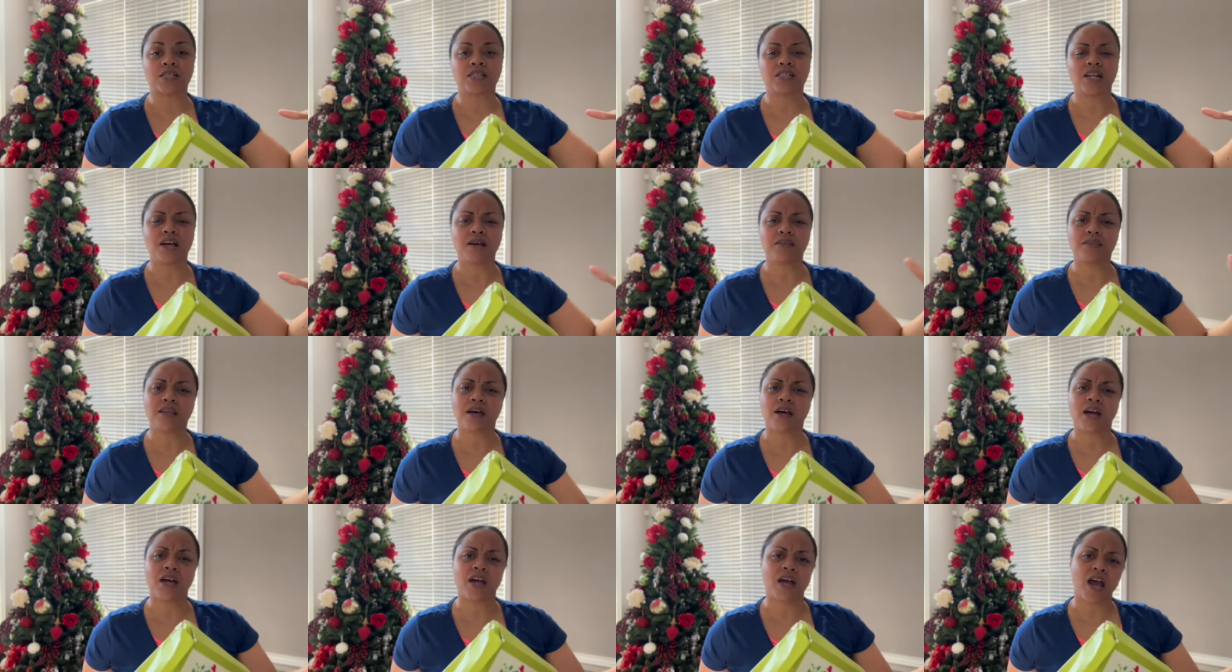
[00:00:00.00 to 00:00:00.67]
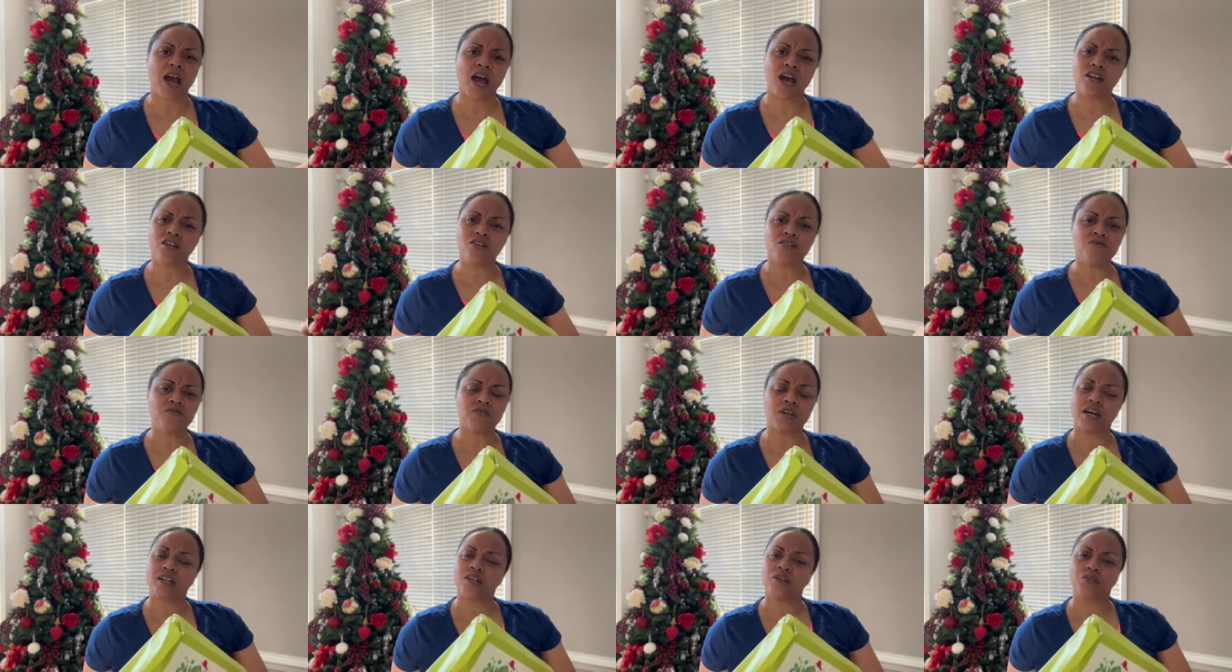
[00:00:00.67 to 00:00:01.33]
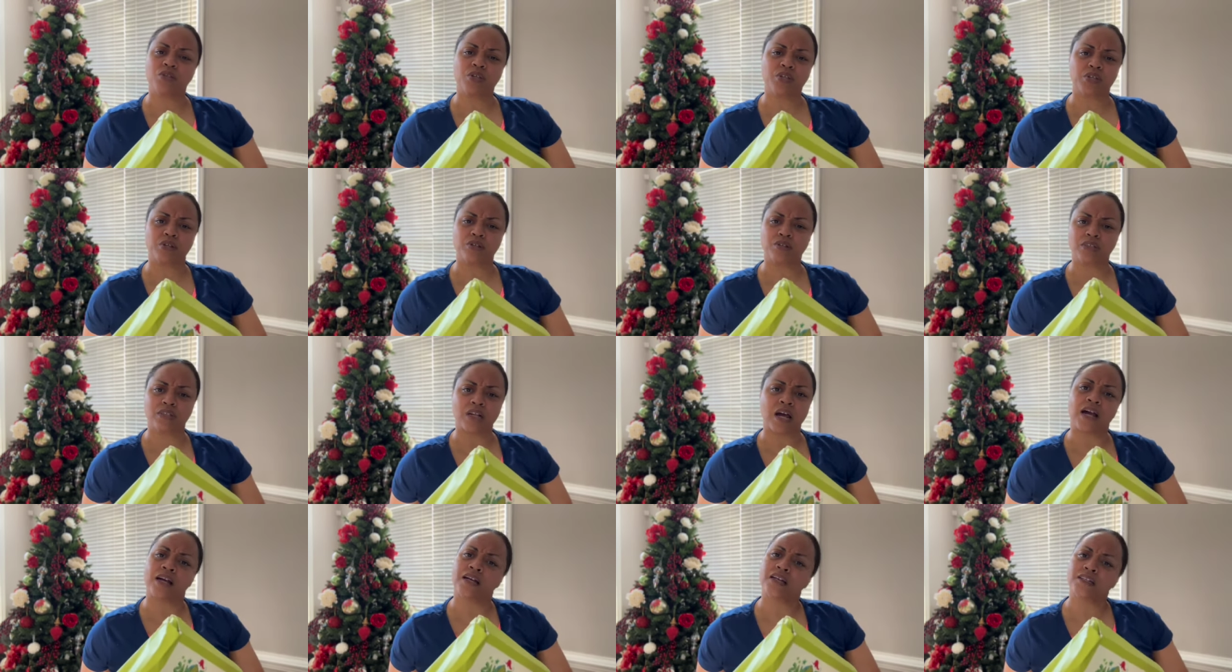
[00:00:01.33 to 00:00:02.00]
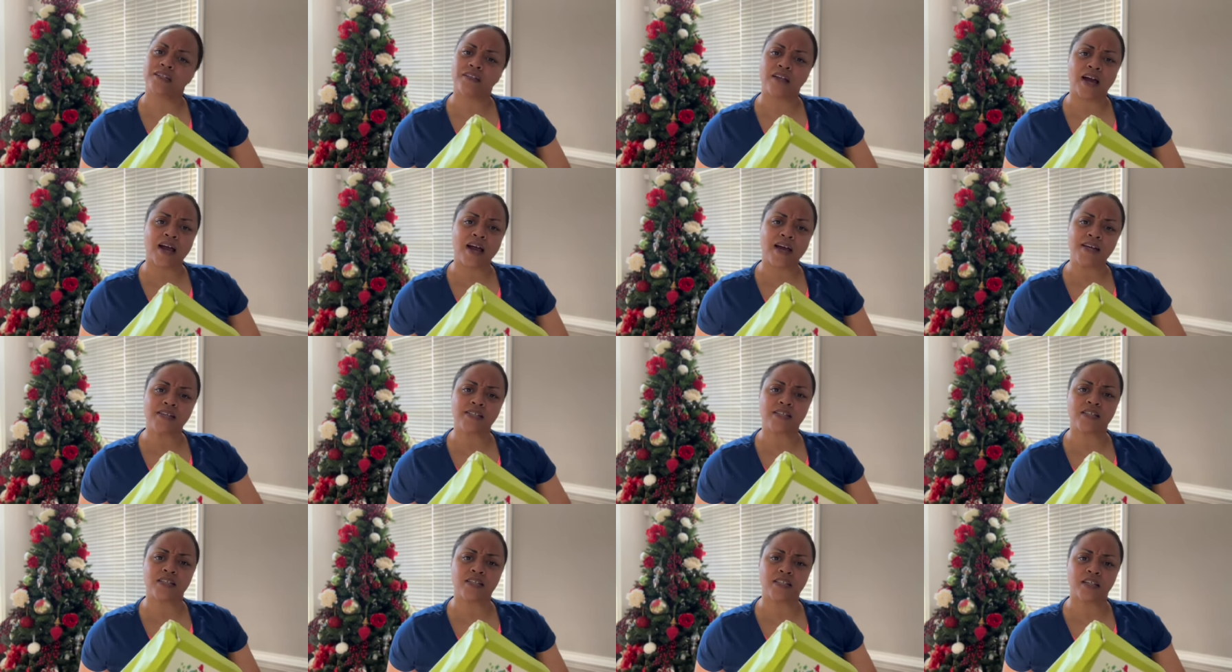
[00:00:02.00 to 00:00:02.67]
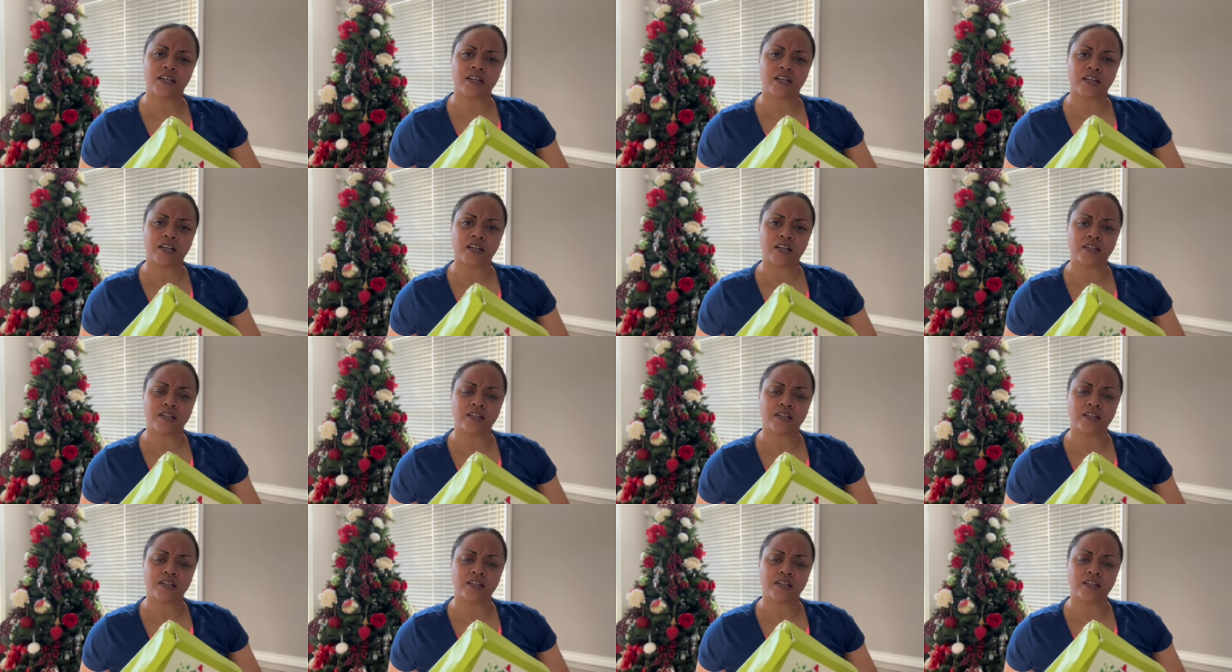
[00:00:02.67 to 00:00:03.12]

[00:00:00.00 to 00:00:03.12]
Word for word: And I thought, how do you not know that there's not glass in there?